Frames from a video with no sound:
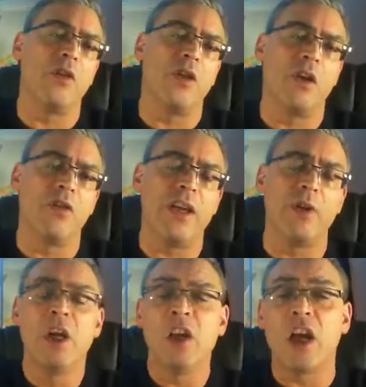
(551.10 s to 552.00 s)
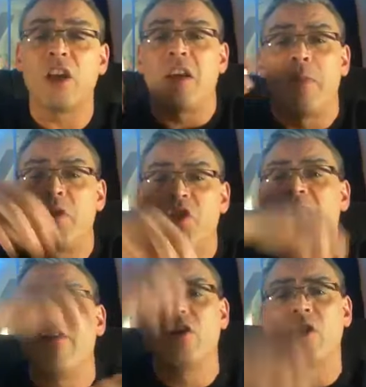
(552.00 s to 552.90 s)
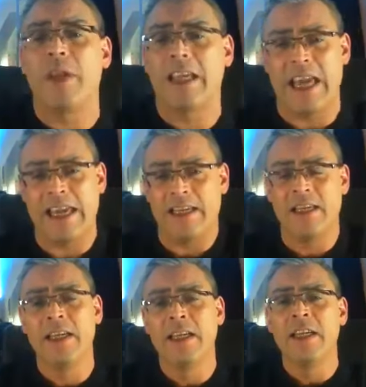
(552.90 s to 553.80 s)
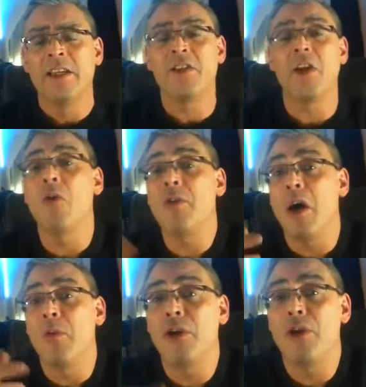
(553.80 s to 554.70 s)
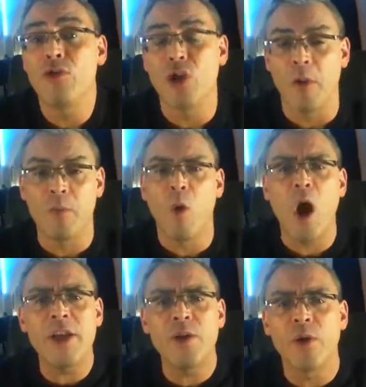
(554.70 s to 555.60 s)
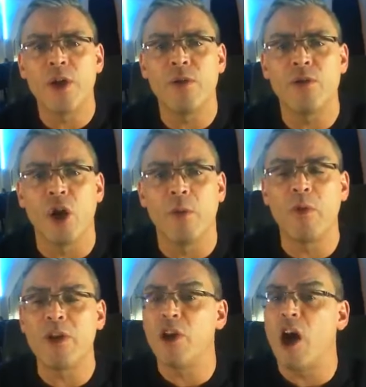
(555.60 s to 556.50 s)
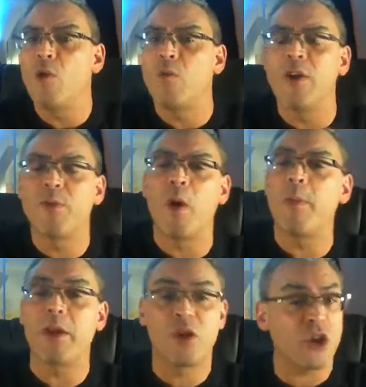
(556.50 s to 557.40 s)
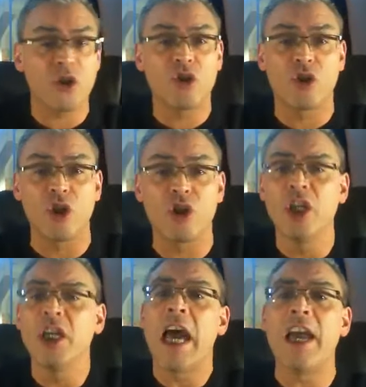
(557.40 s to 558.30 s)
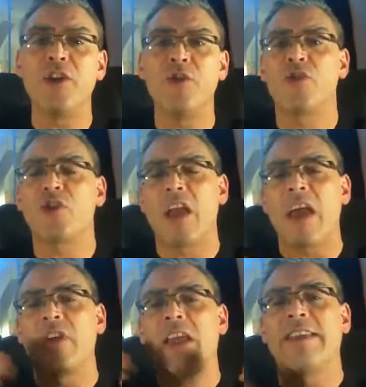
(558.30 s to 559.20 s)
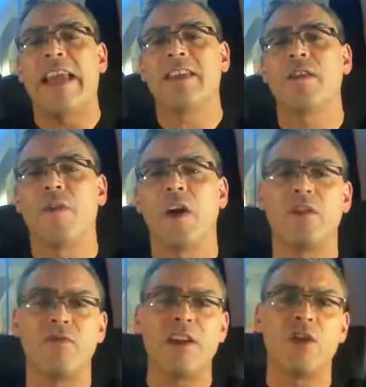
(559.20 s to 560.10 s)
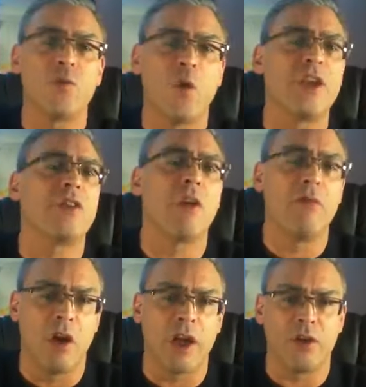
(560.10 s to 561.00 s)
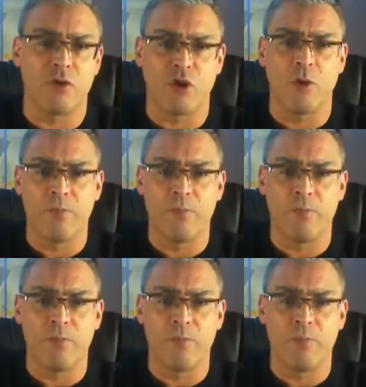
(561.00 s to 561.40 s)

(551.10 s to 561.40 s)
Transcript: on the hill, like a cherry on top of the cake. You think, oh yeah, I want a new job. Why do you want a new job when your old one is probably just as good and you just haven't identified the reasons why you don't like your job?